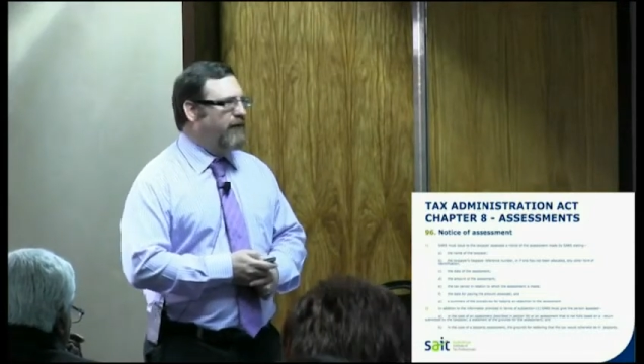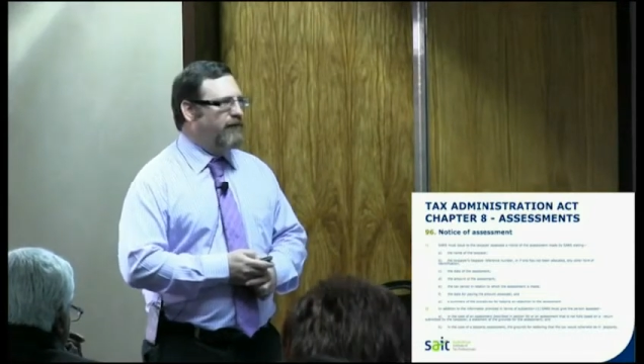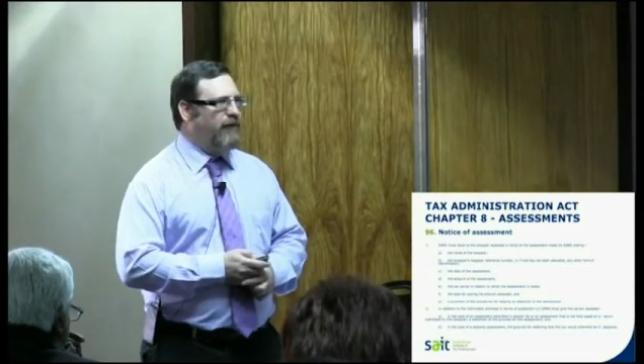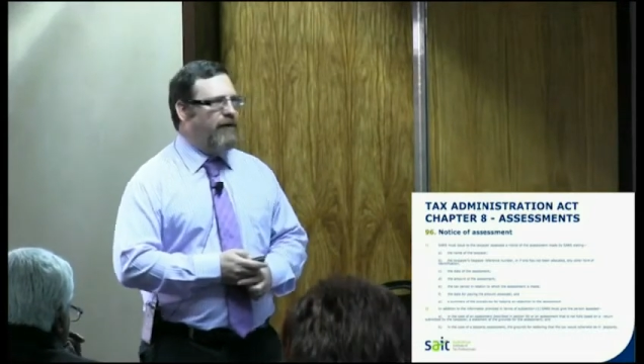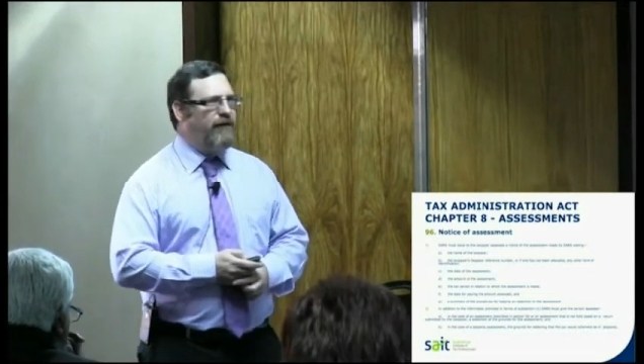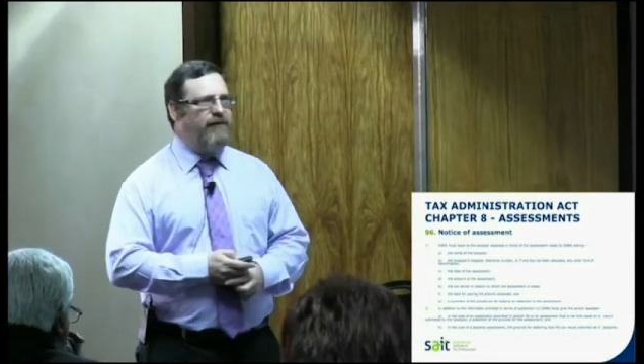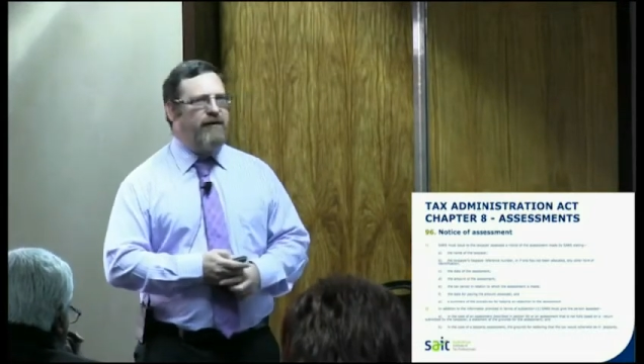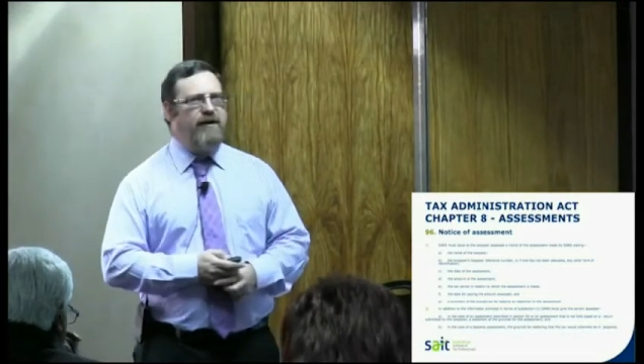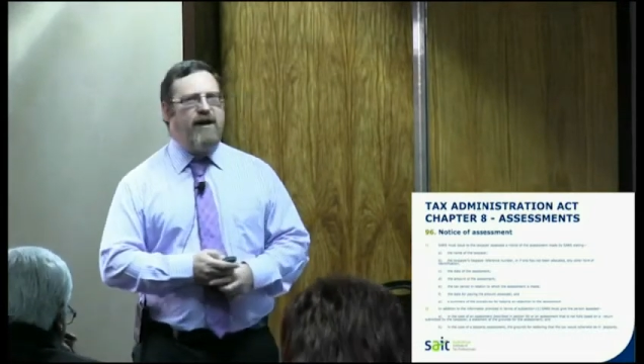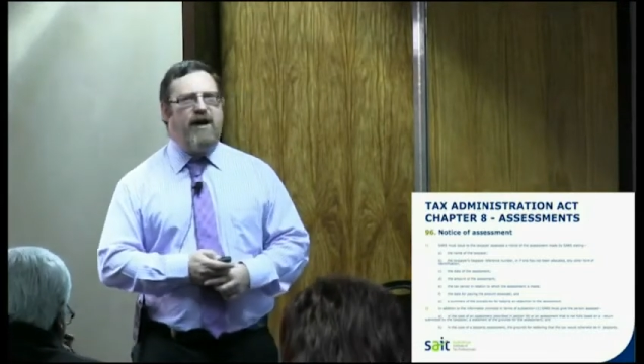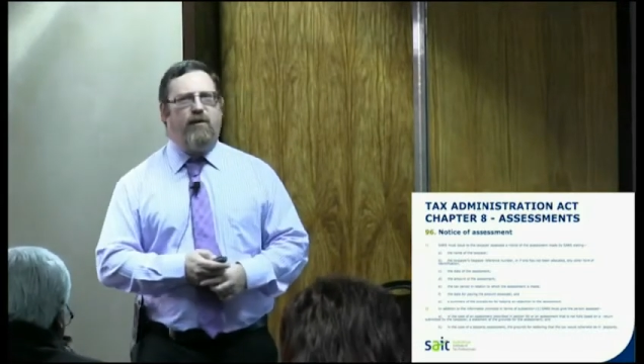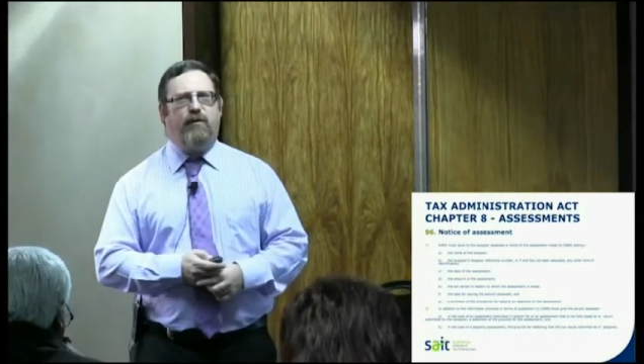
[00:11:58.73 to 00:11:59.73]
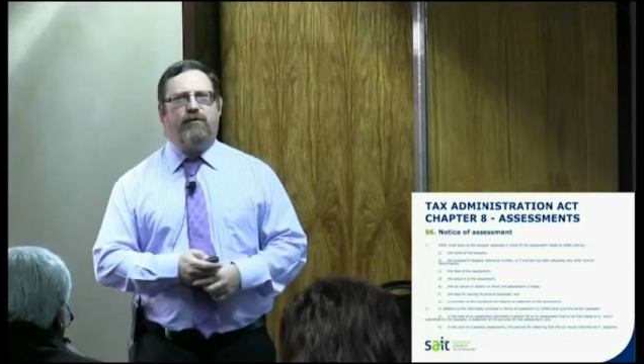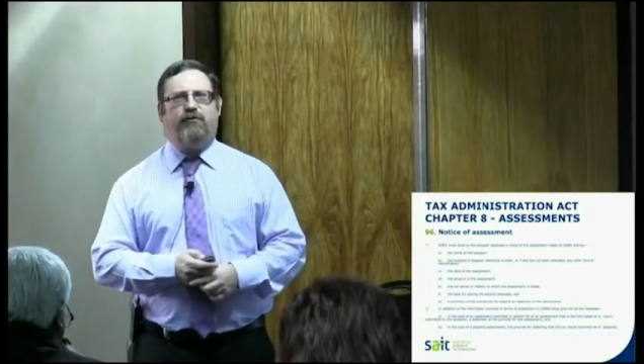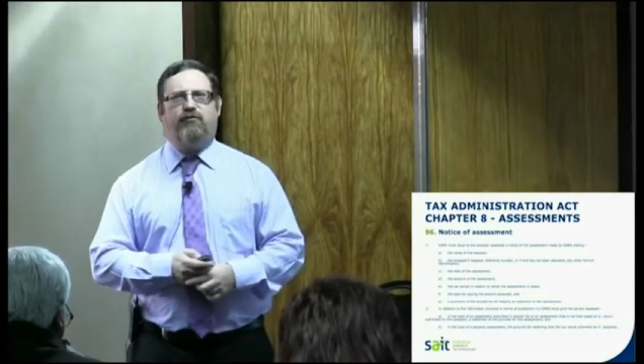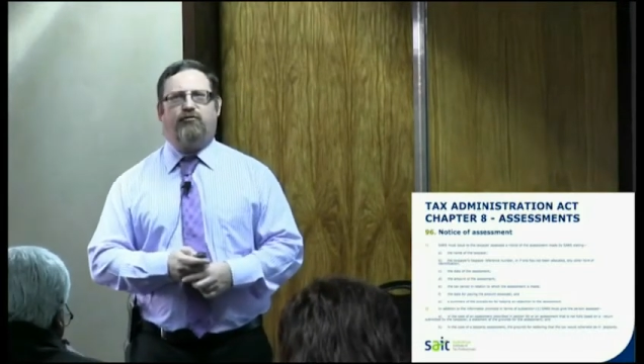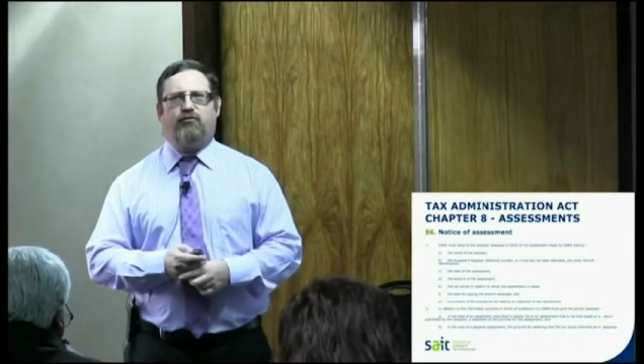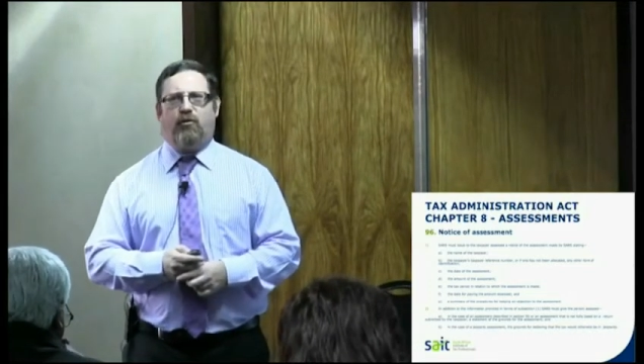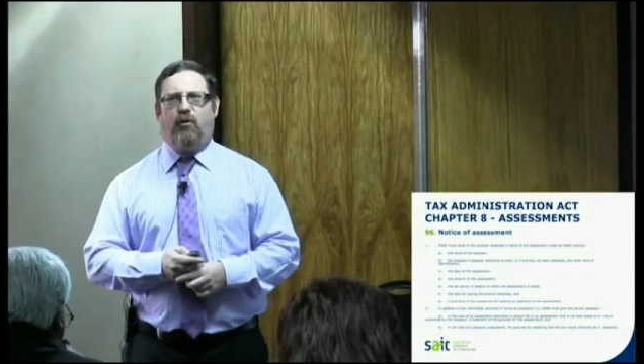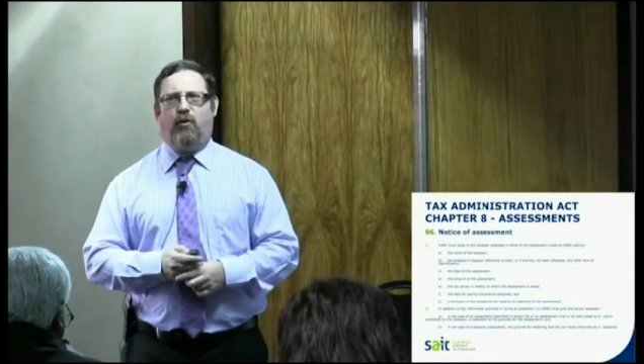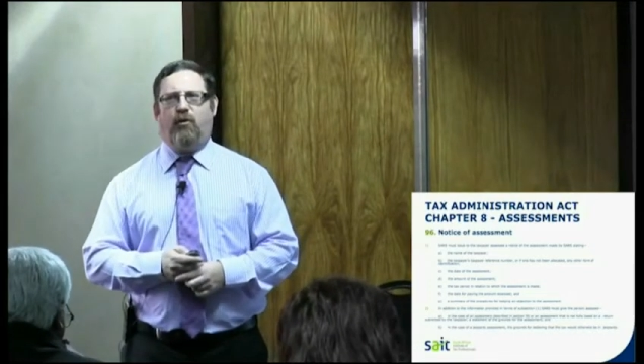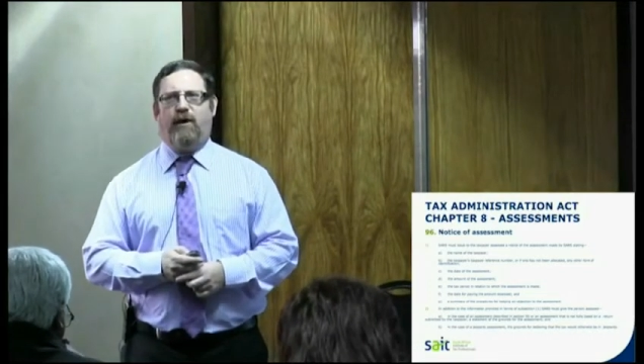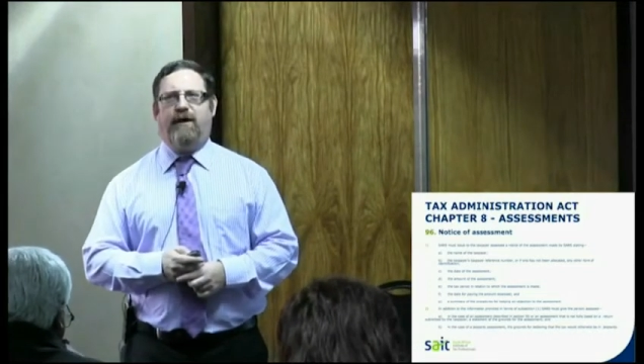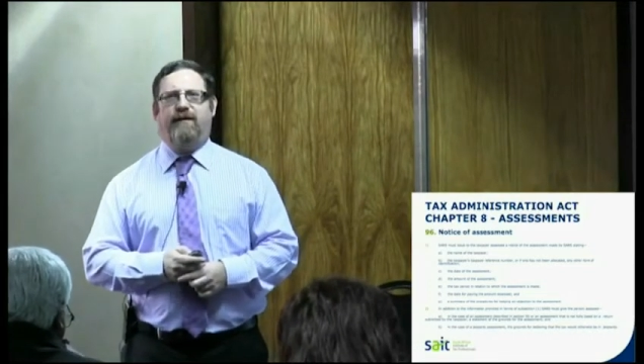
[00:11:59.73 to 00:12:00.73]
SARS can now
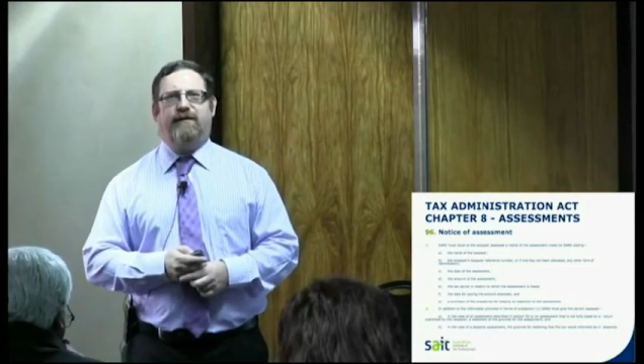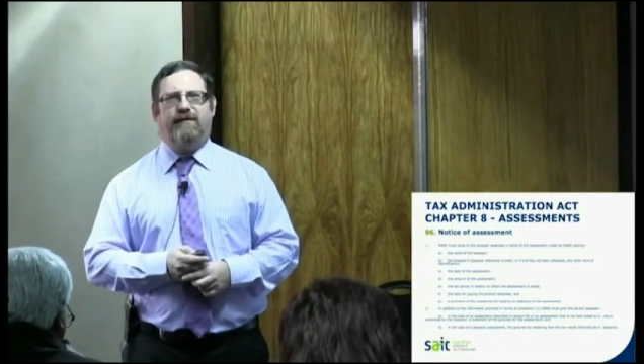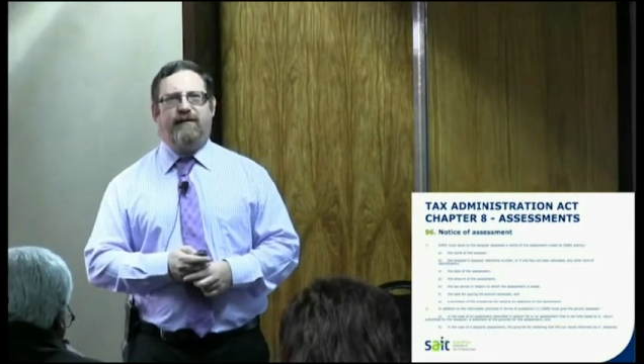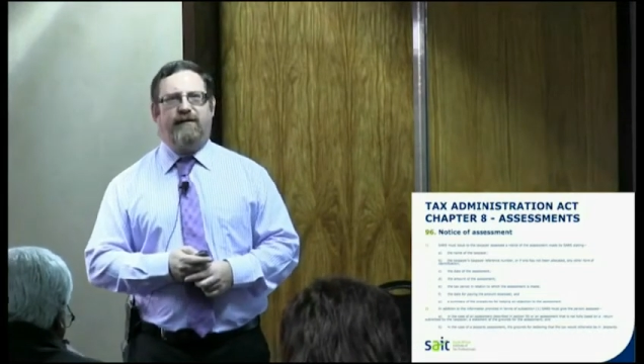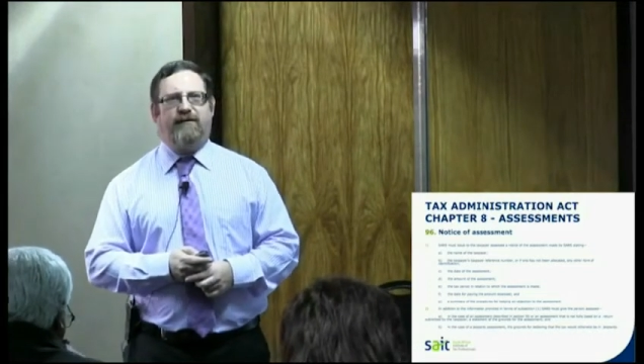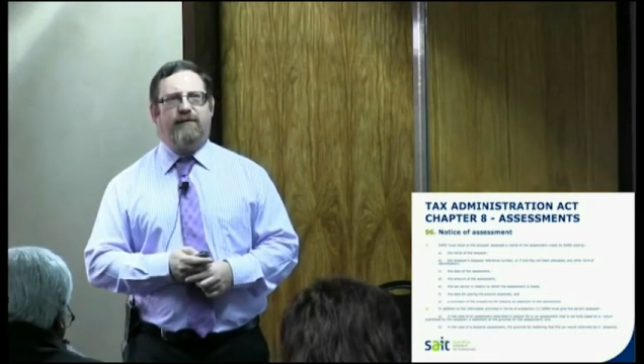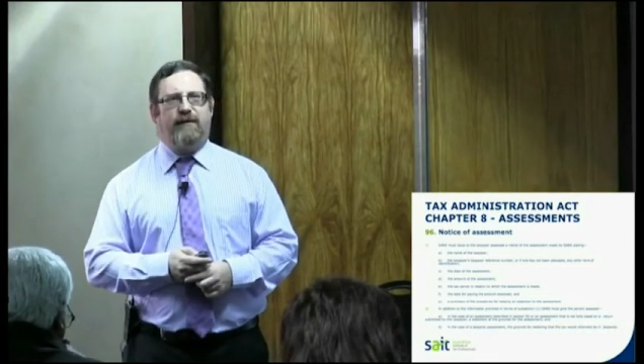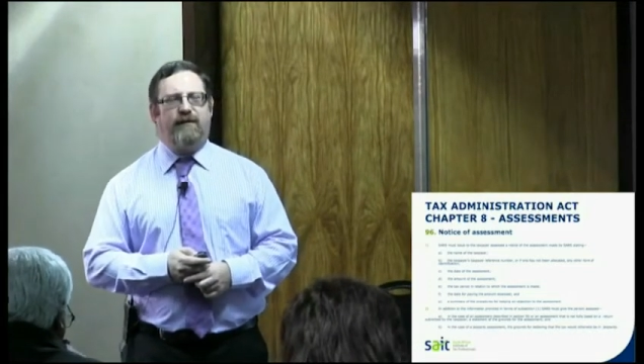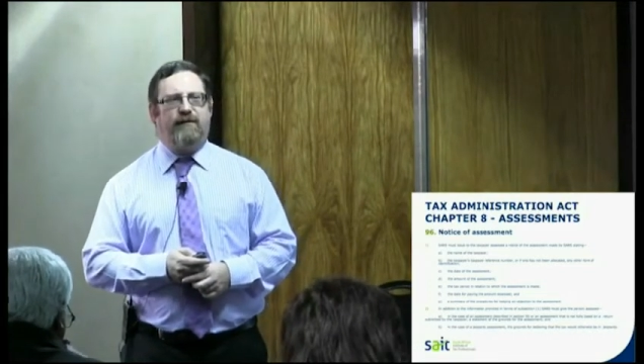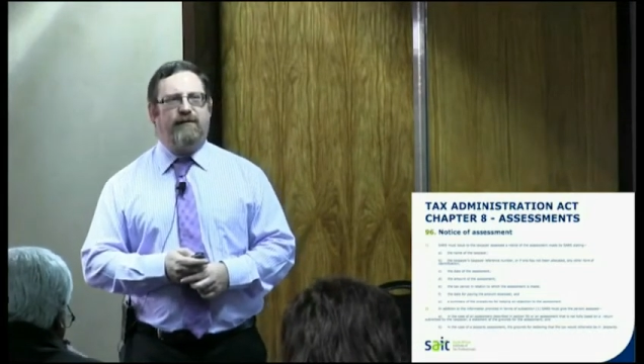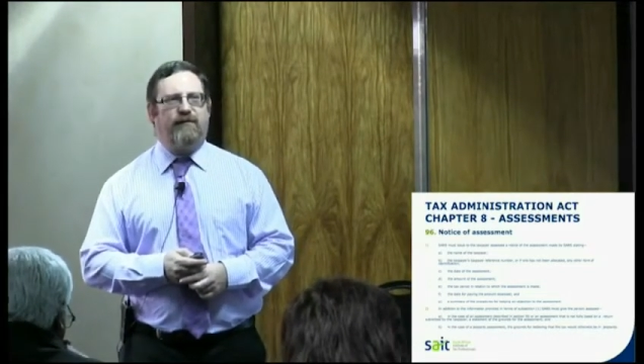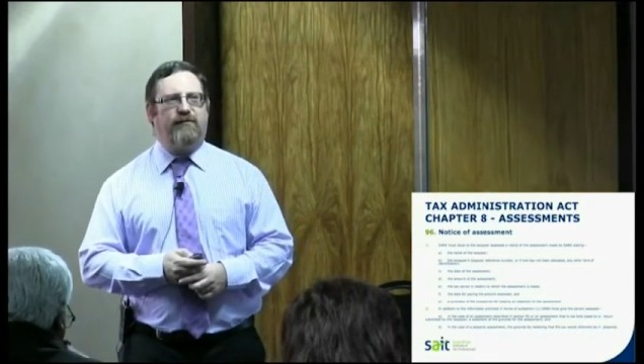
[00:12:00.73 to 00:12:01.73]
withdraw an assessment.